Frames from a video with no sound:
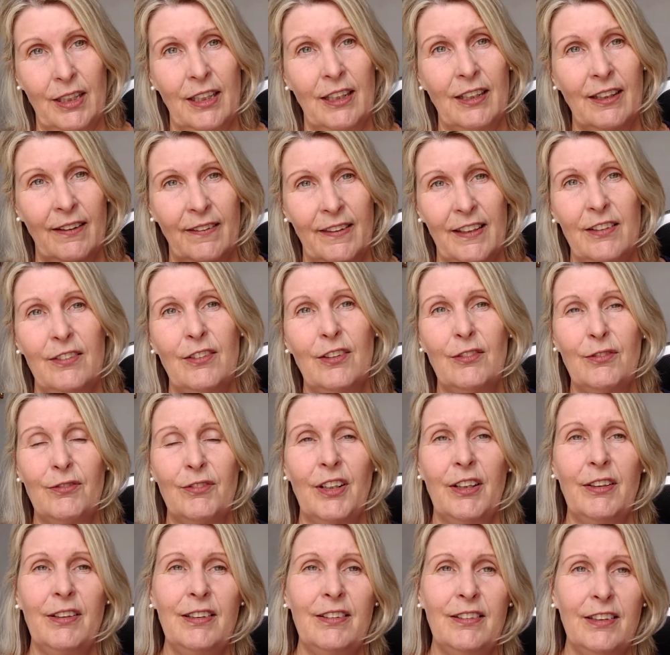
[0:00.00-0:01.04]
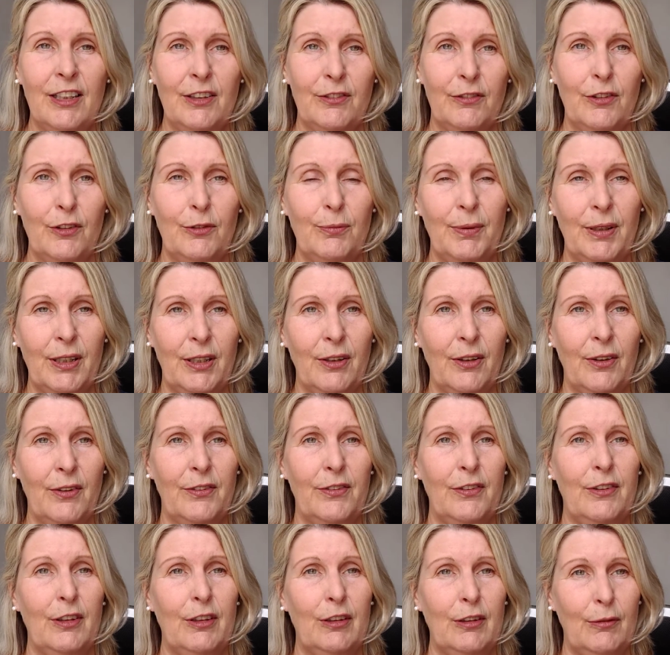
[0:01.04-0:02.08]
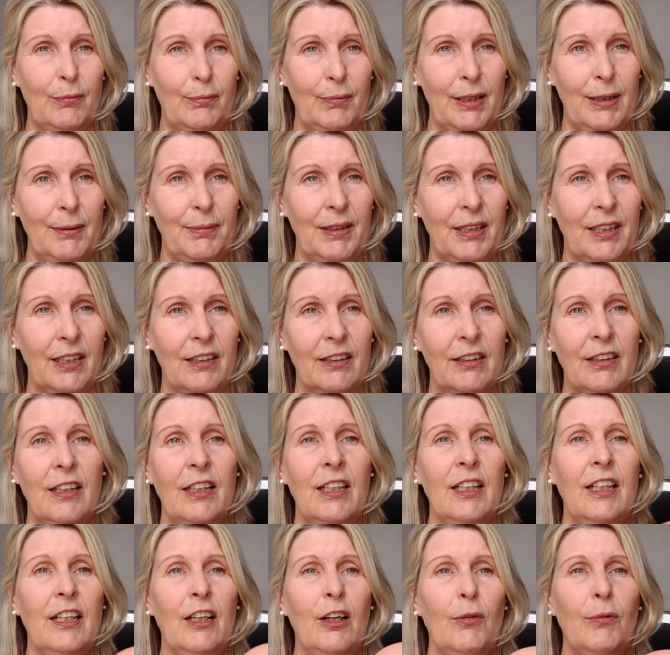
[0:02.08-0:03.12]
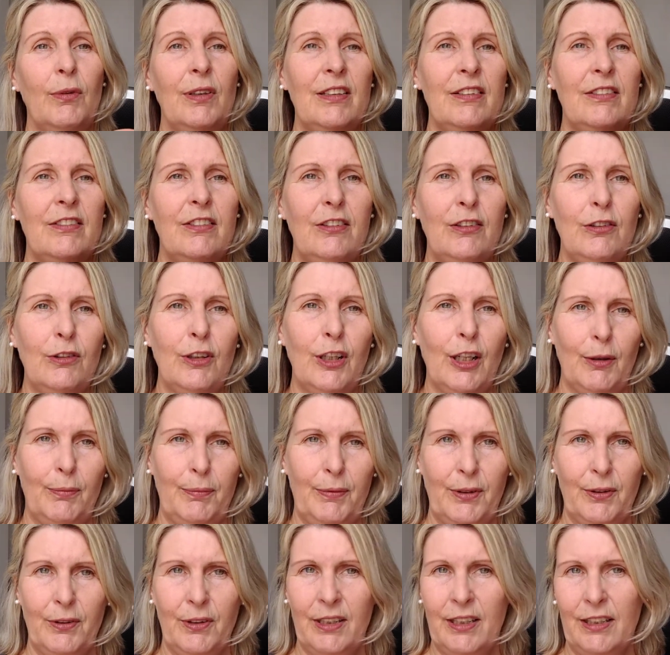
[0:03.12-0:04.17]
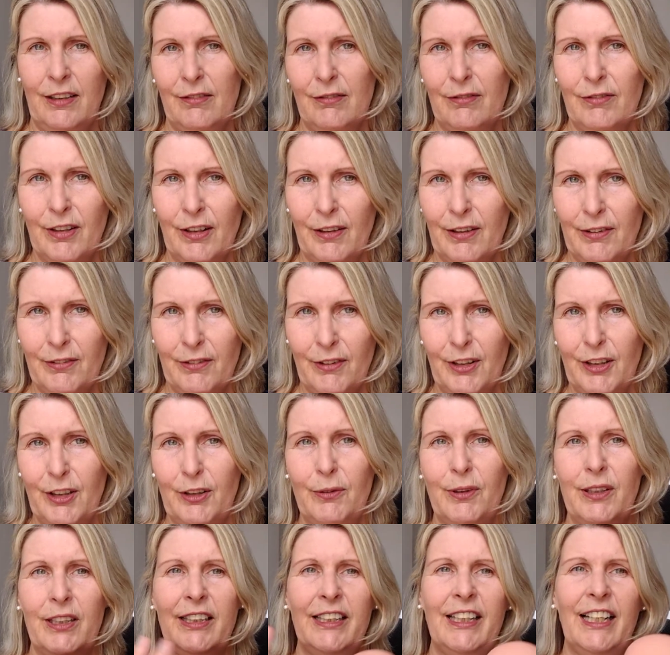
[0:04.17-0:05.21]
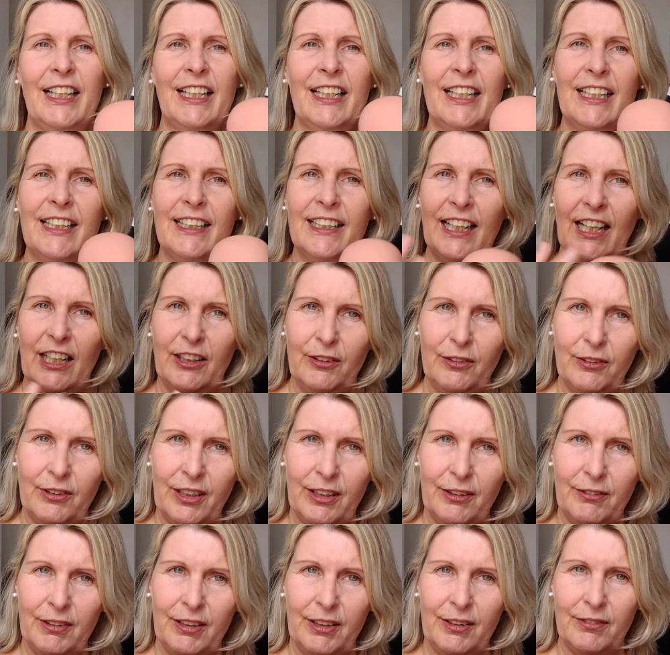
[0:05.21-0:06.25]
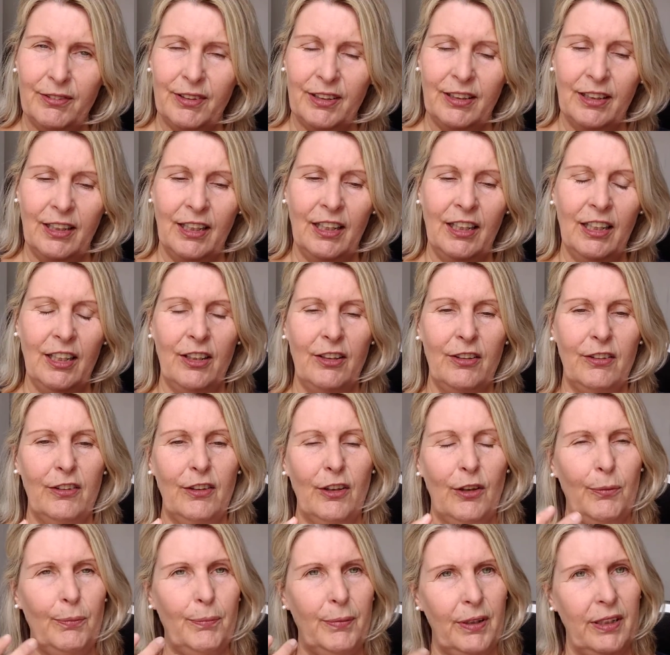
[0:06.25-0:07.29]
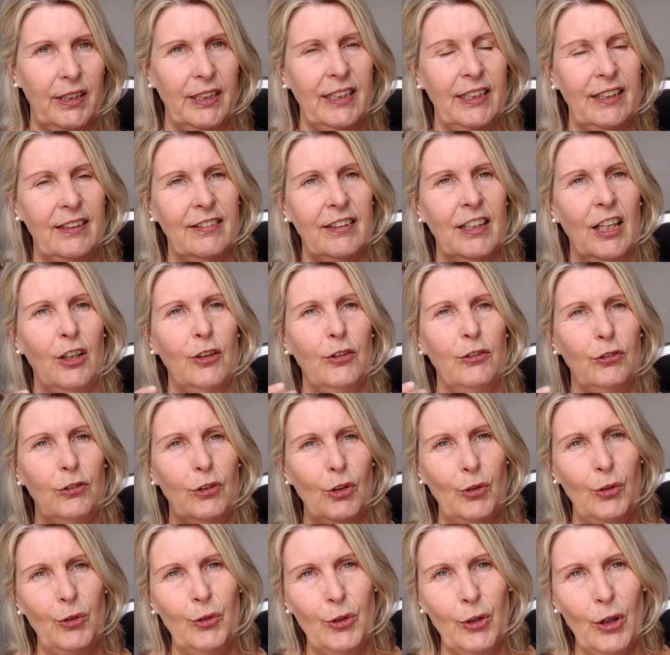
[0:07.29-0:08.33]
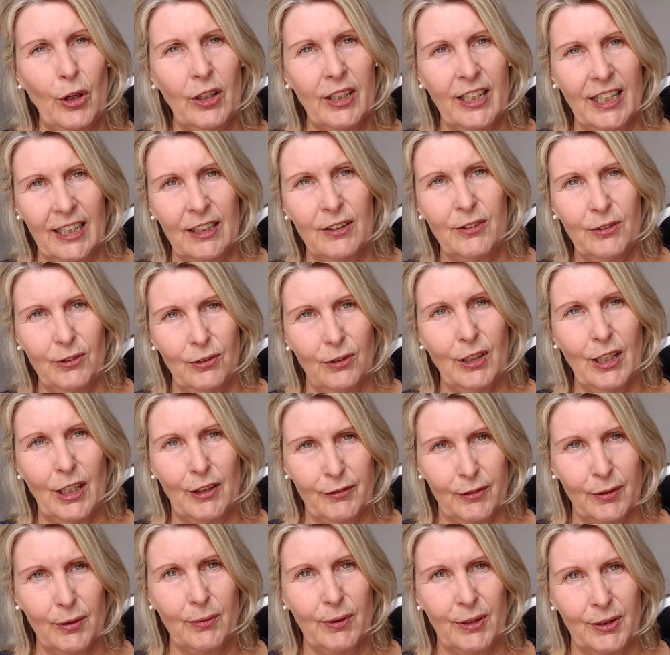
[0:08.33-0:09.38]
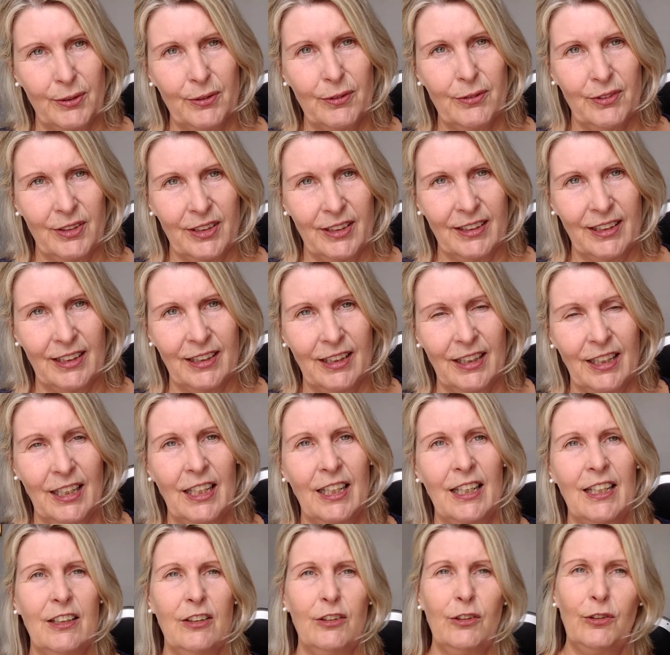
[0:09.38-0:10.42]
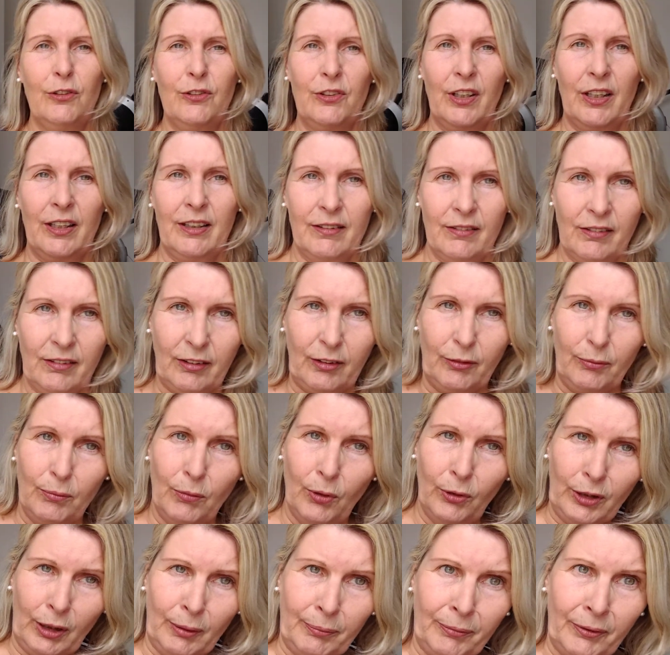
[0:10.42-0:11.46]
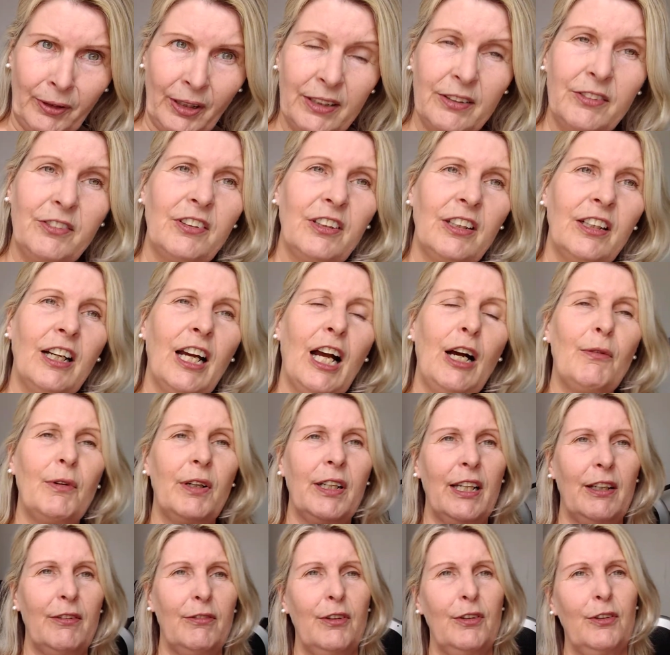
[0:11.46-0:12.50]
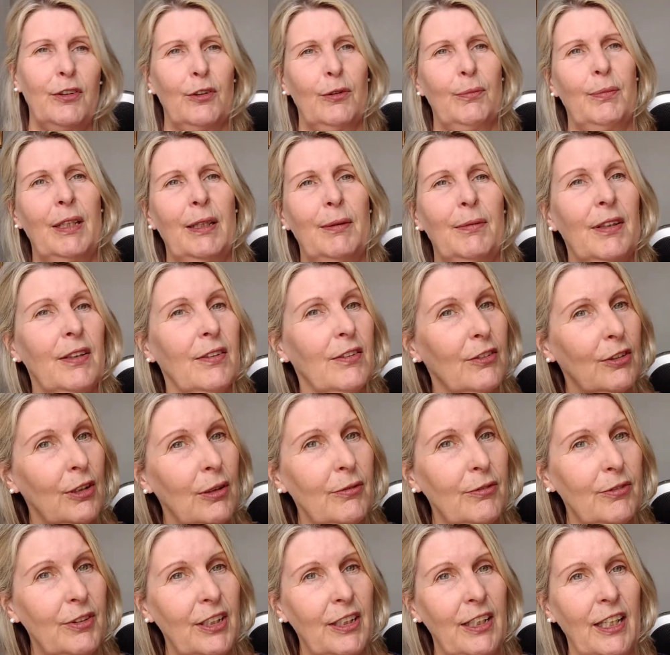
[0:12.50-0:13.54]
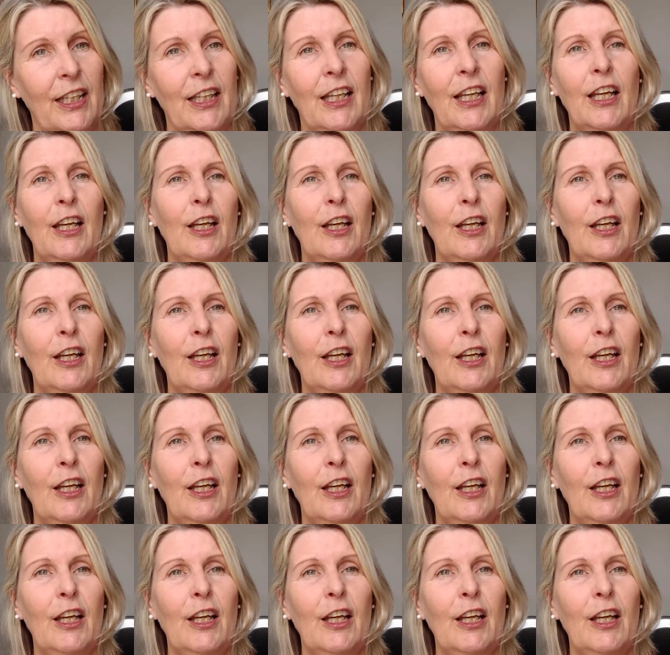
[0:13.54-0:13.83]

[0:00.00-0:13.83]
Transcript: And this is very dangerous because baby here will soak up your heat very, very quickly. Cannot get rid of it. So please do not get too comfortable when you're feeding. Use a more upright chair, and whenever your baby has stopped feeding,